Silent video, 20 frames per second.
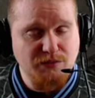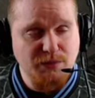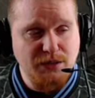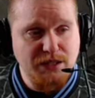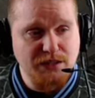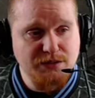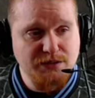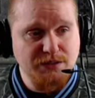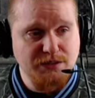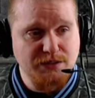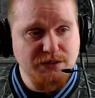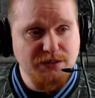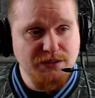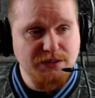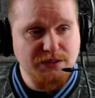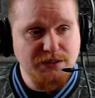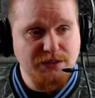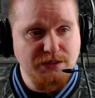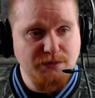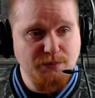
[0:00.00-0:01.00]
max
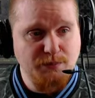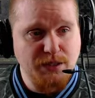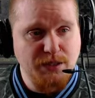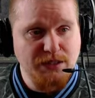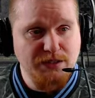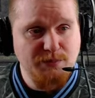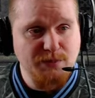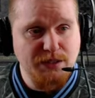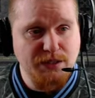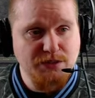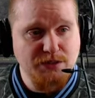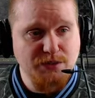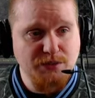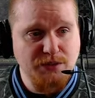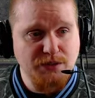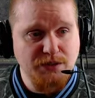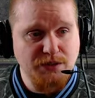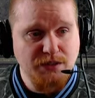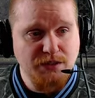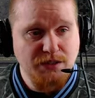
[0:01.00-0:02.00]
um, Mace
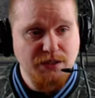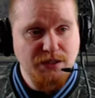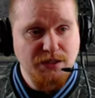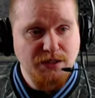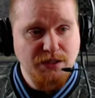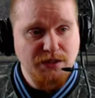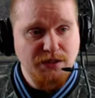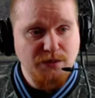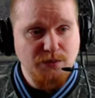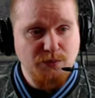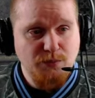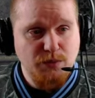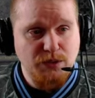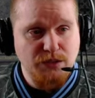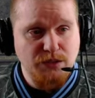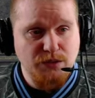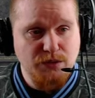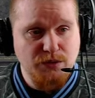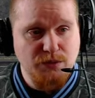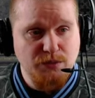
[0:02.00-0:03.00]
Mastery? We
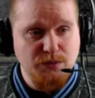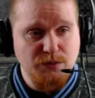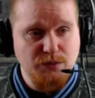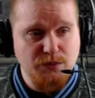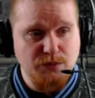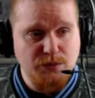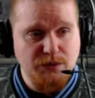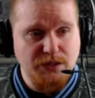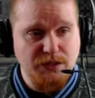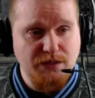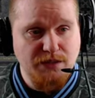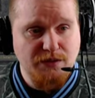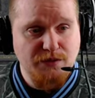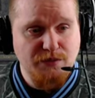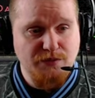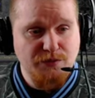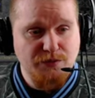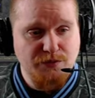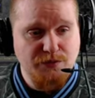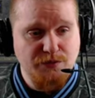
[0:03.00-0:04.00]
do. Do we
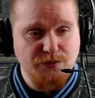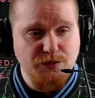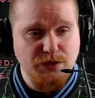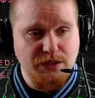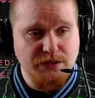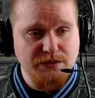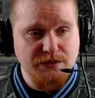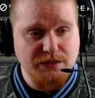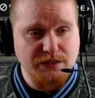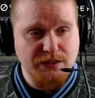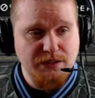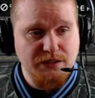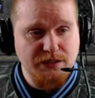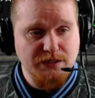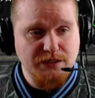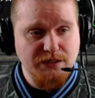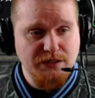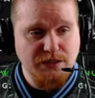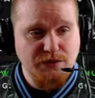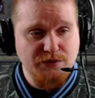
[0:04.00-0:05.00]
have Frenzy? Let's get